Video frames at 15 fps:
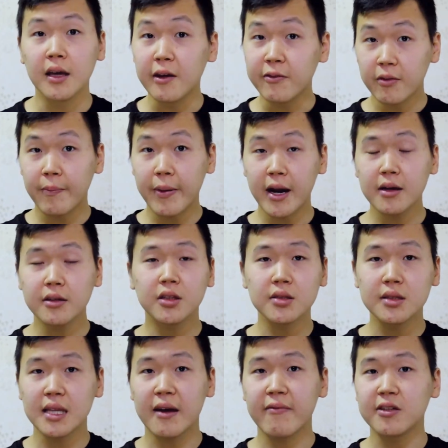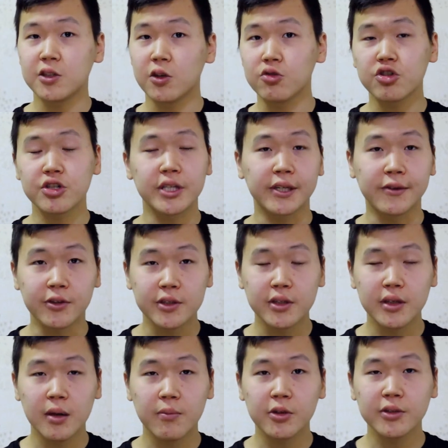If your parent doesn't have a social
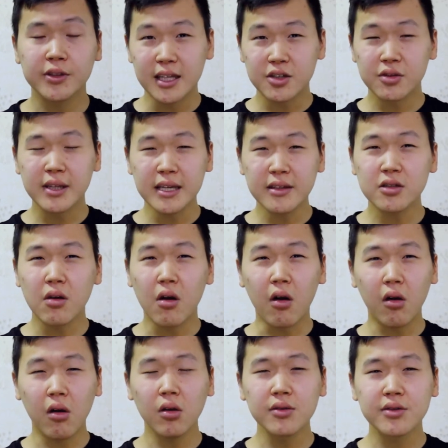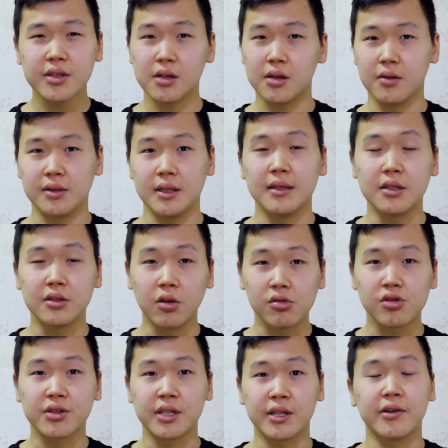security number, they should enter all zeros in the
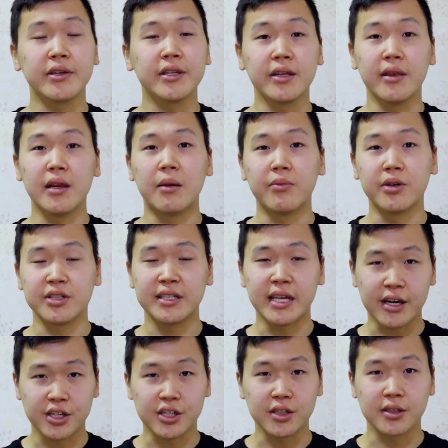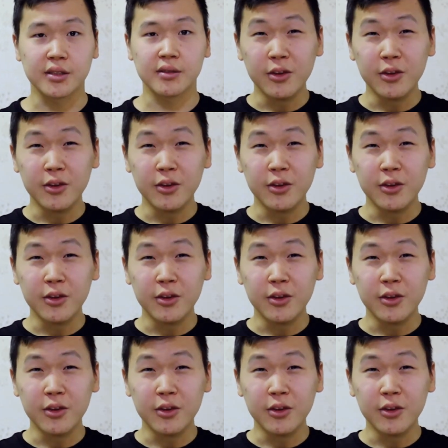social security number section.